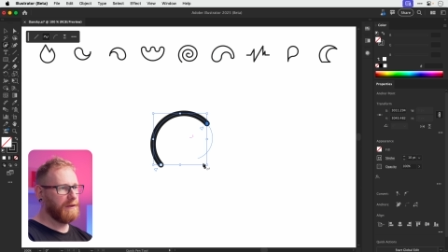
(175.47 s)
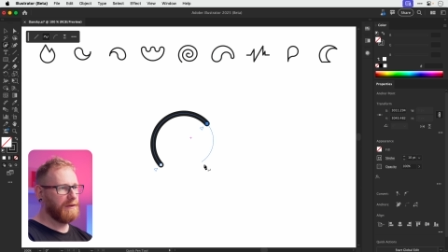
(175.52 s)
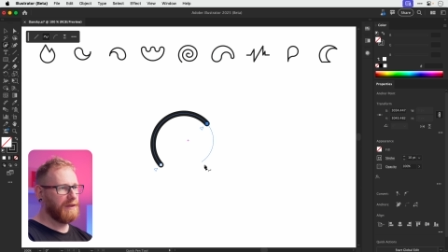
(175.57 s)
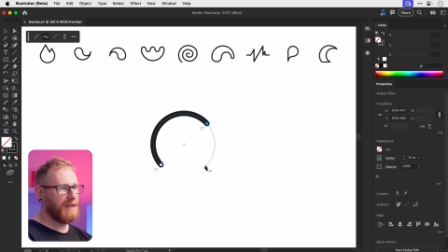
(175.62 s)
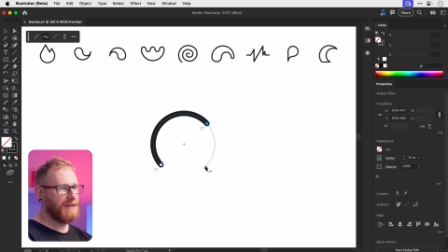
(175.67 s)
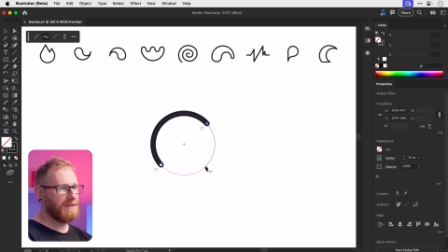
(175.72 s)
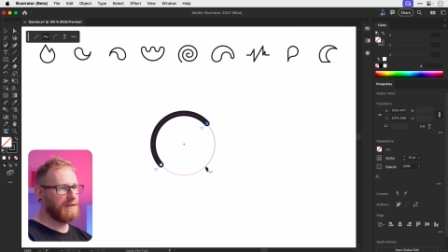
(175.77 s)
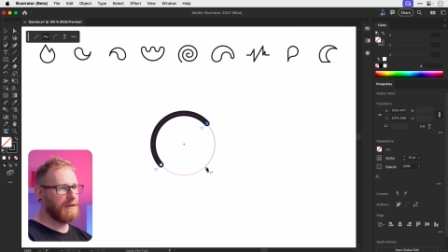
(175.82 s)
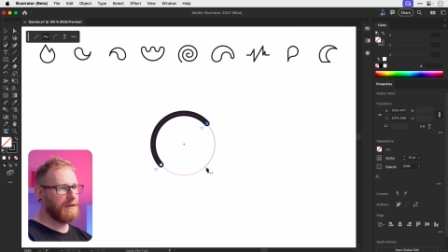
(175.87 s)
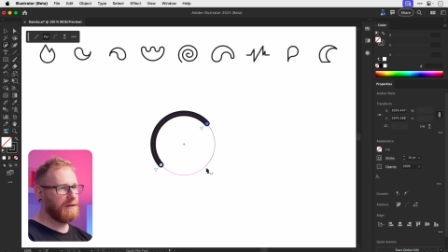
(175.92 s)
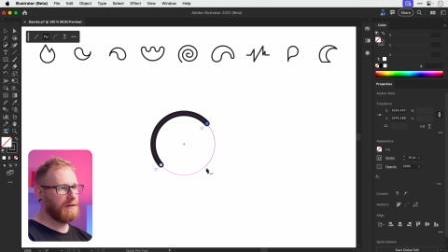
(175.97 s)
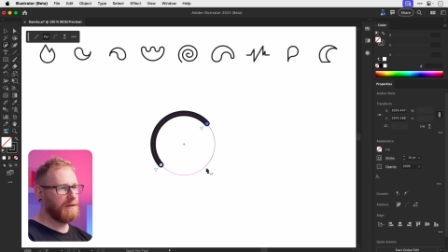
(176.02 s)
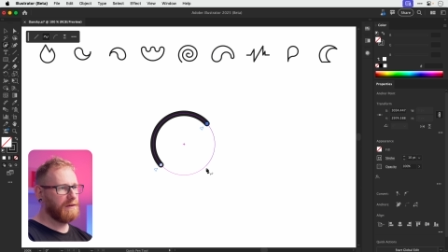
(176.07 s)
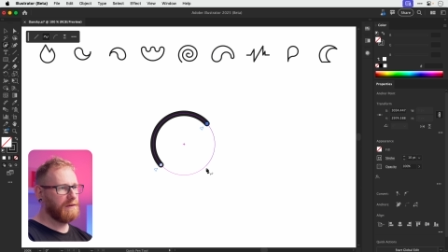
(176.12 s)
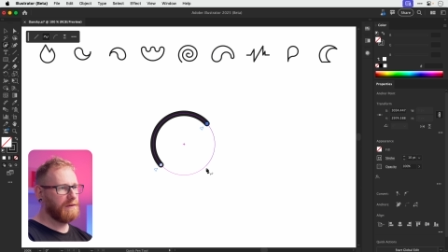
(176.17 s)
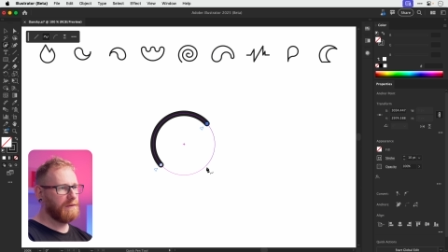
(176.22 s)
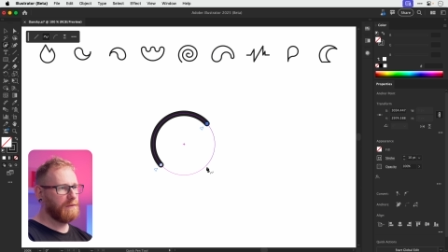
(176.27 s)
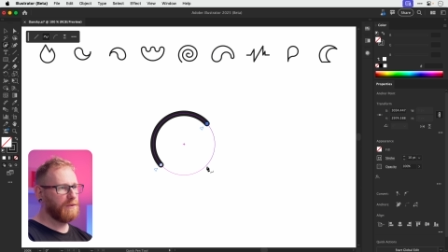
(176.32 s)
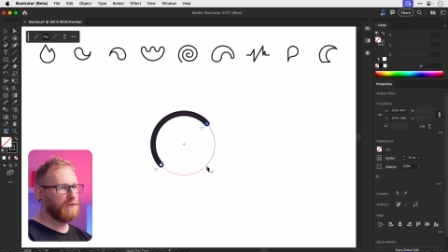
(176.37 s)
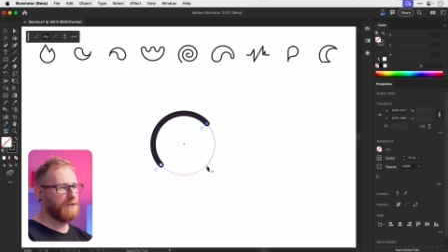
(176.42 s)
let's
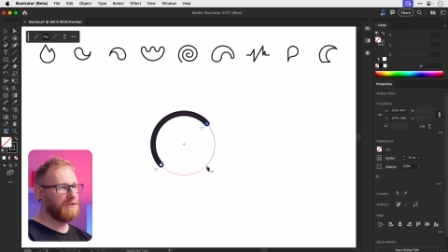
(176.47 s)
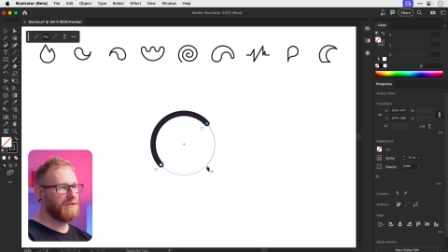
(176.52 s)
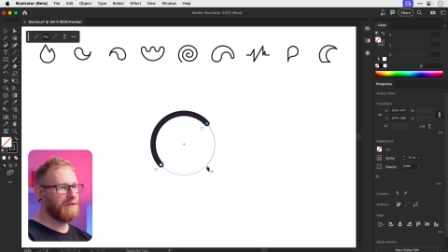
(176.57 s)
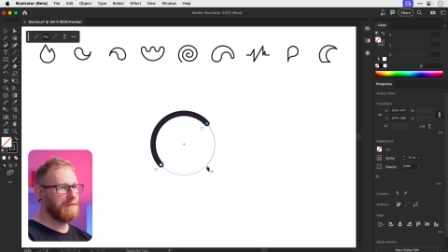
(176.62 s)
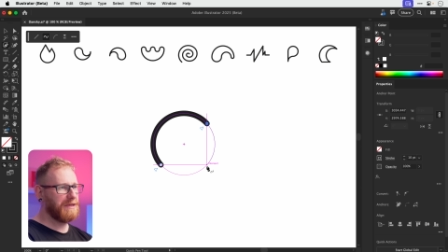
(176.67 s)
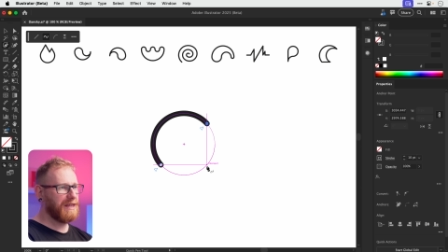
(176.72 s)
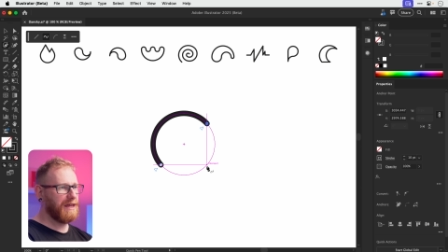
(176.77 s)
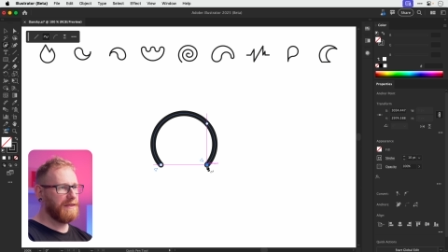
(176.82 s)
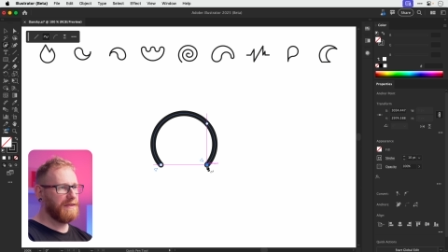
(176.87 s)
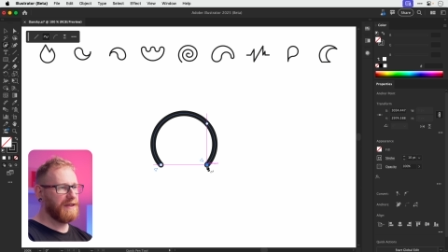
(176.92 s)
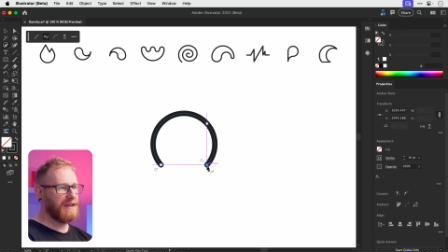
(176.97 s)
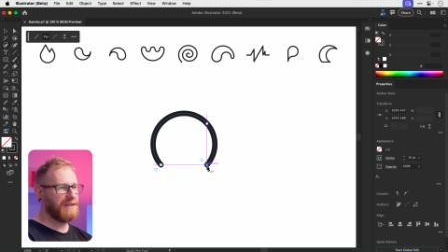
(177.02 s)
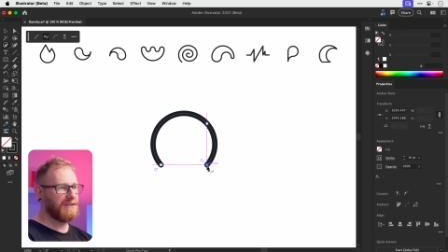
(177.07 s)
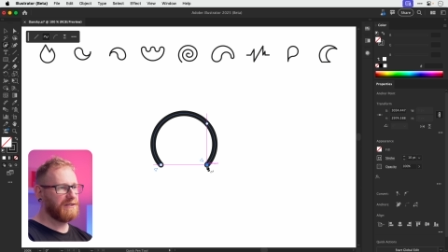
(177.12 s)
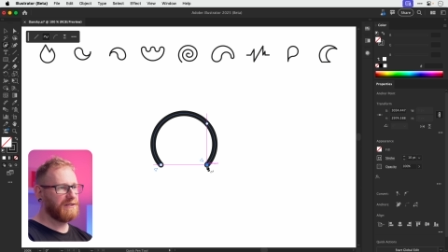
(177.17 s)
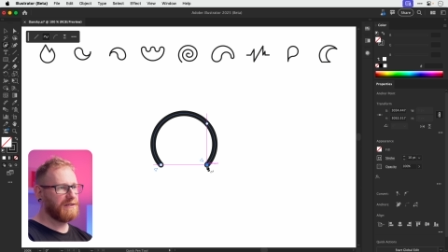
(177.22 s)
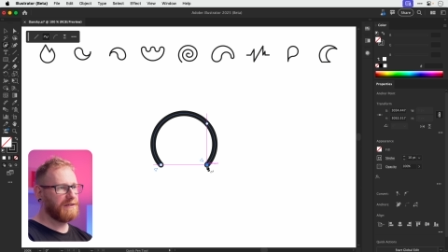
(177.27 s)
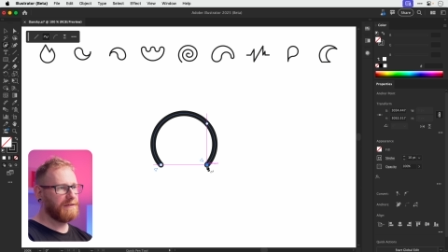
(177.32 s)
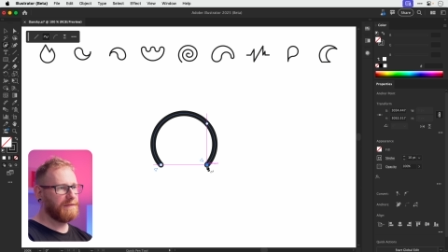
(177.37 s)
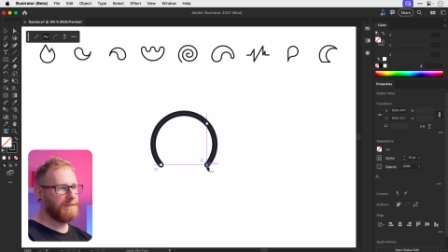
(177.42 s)
go, we'll do something like
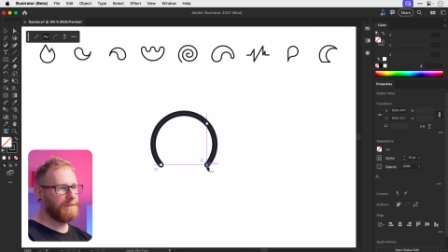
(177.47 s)
this.